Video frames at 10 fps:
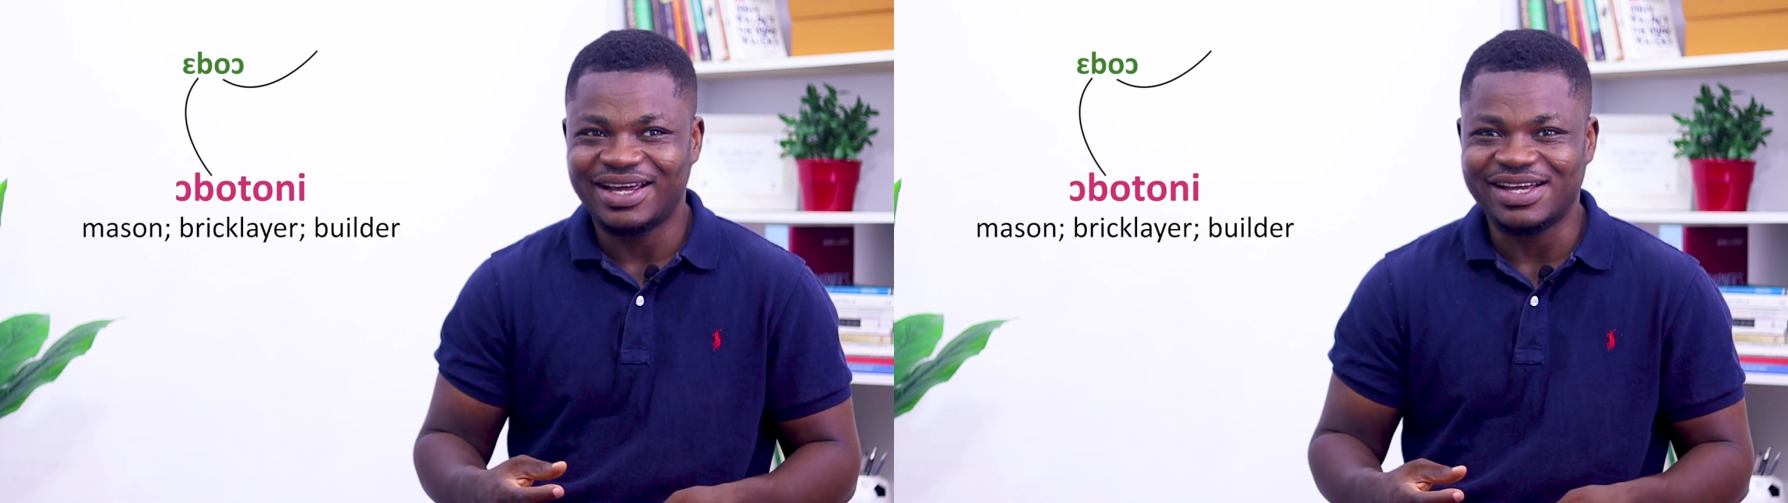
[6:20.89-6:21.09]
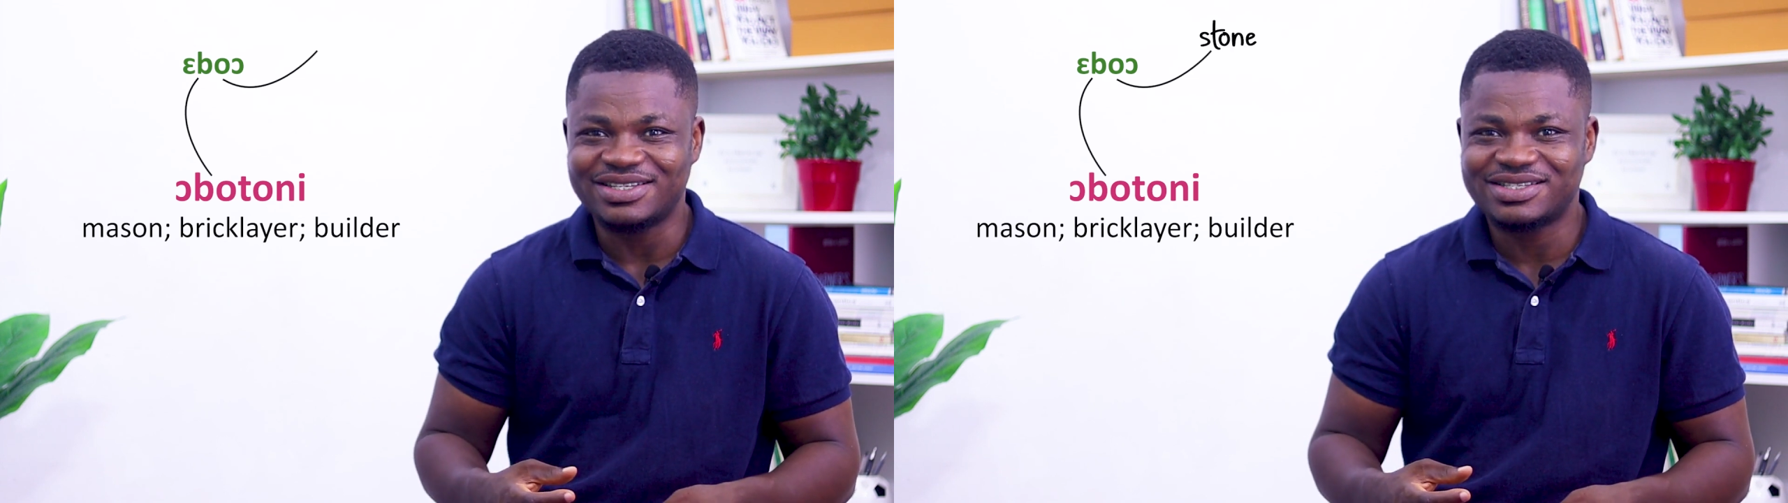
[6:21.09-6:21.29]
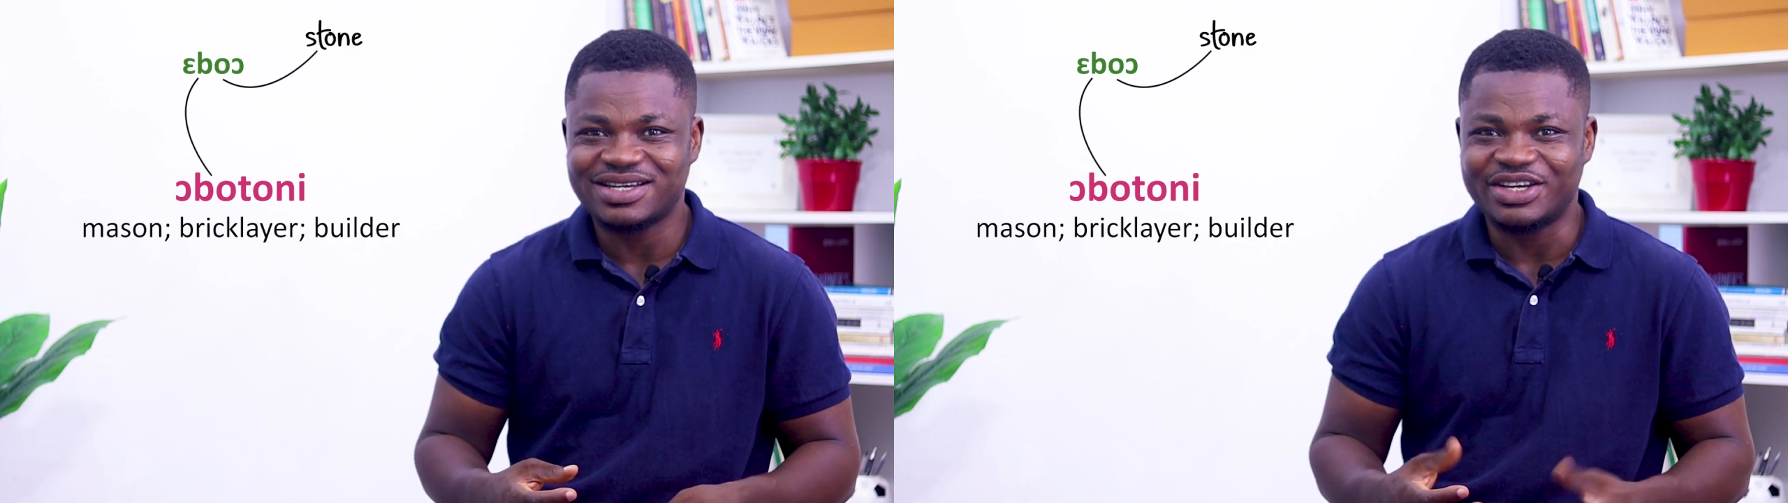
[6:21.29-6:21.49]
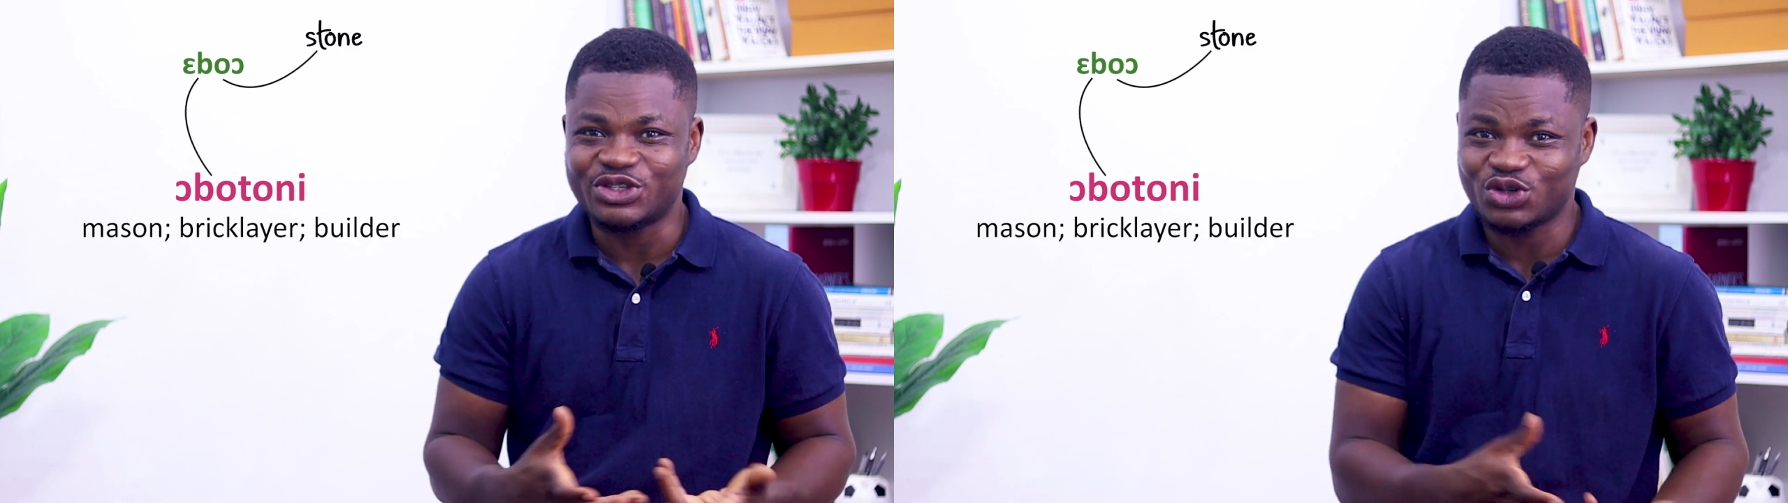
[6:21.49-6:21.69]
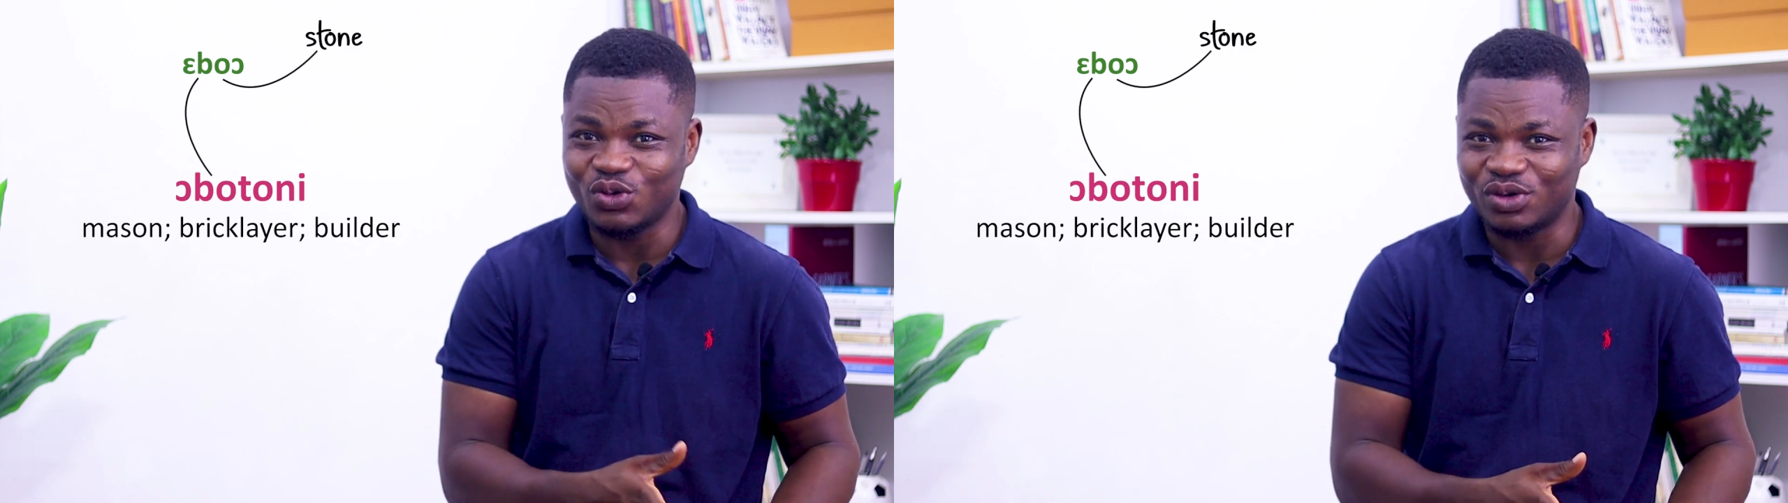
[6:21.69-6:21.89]
is a
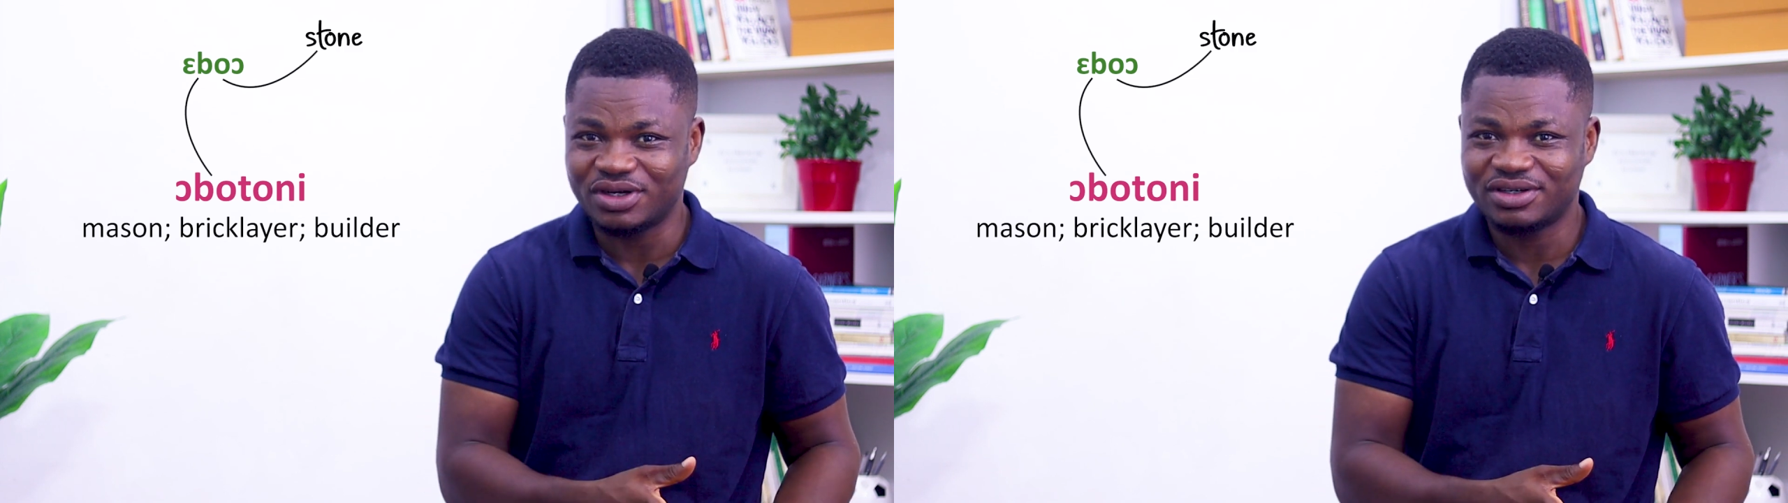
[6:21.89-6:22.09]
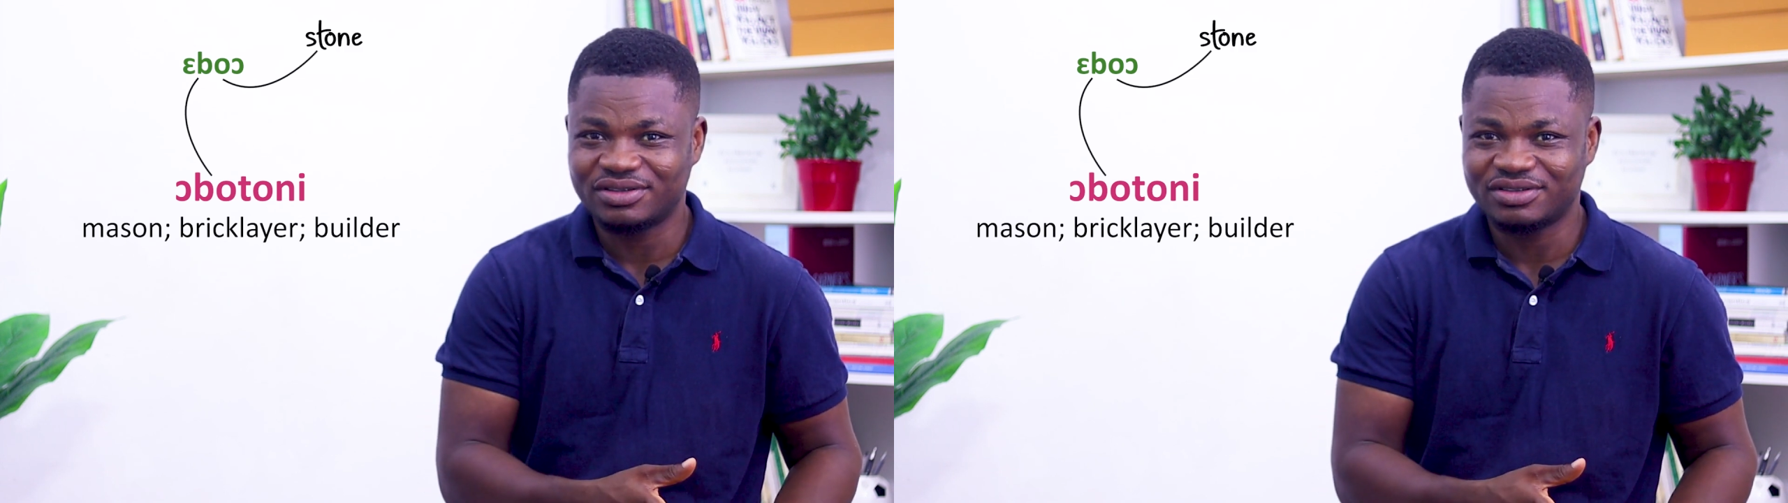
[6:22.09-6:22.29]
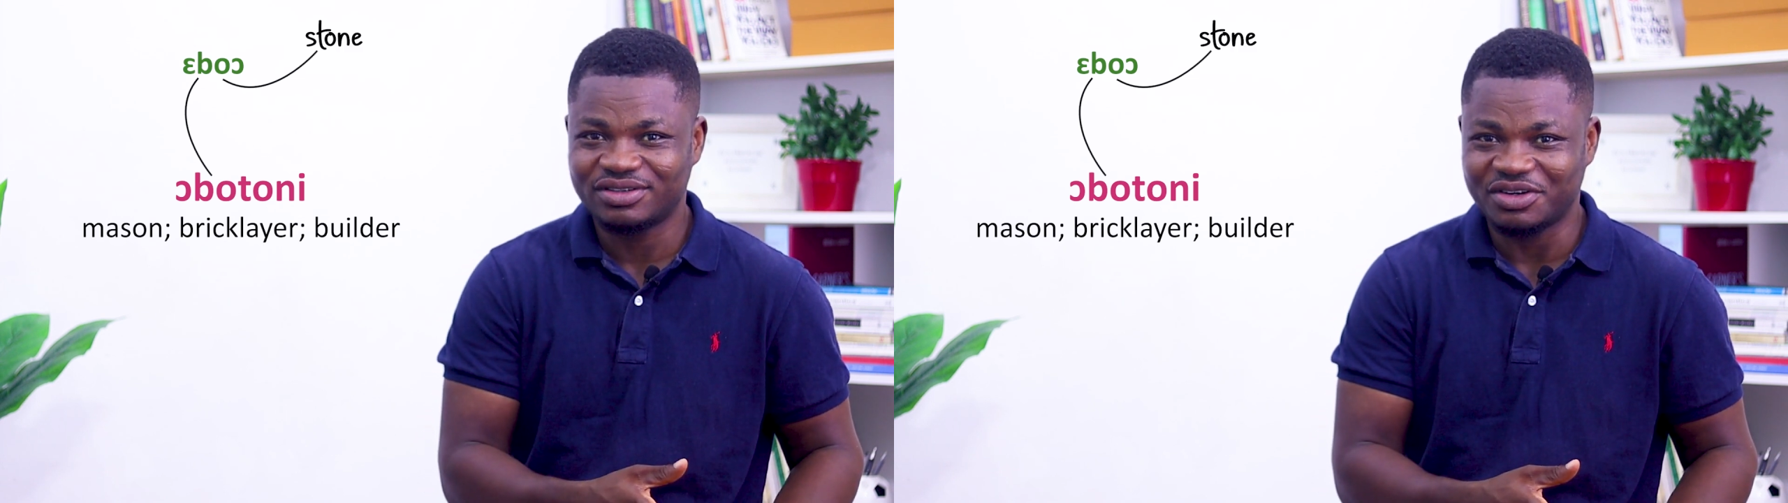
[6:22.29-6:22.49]
stone,